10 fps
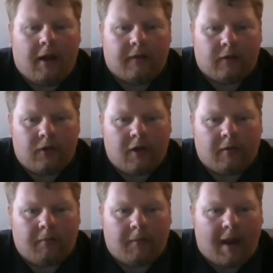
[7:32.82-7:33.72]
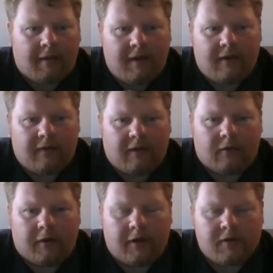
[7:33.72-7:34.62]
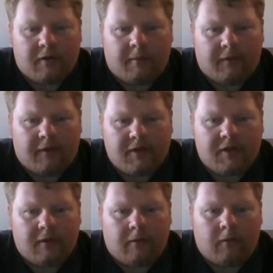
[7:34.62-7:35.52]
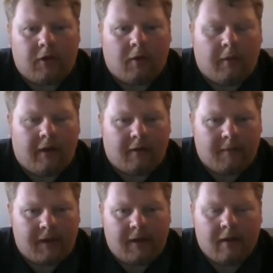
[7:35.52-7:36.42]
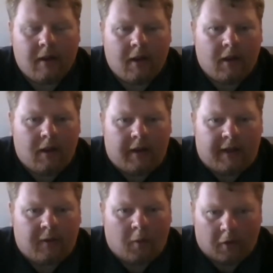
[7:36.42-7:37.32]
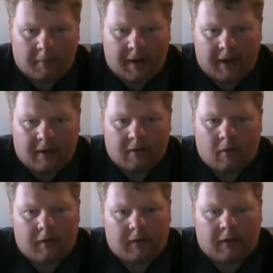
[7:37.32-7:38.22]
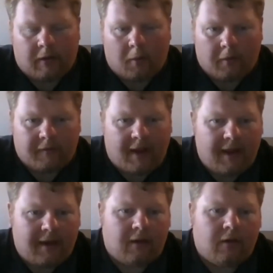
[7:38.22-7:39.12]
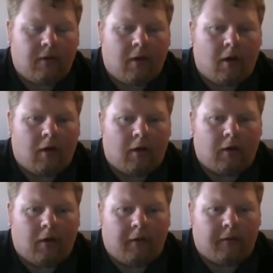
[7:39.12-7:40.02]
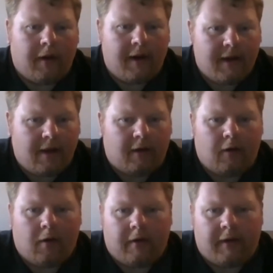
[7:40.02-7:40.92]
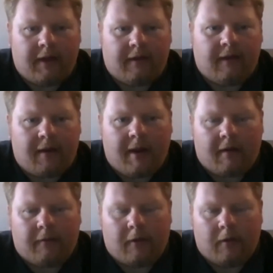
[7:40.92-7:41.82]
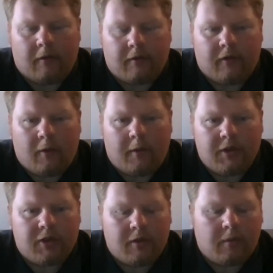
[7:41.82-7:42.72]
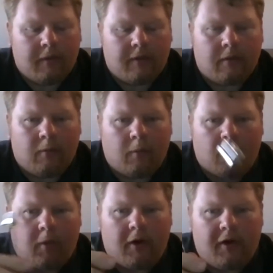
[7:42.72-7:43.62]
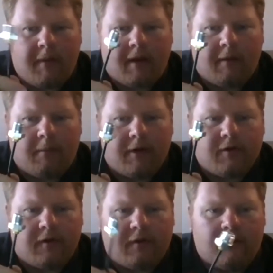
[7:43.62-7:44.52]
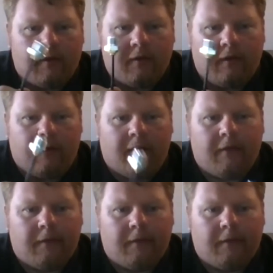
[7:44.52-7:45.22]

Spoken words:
So you can mount these in a traditional position, whether it be in the oil pan or in the oil tank or on the radiator or in the intake manifold. There's no issue with where you mount the pressure sensor itself.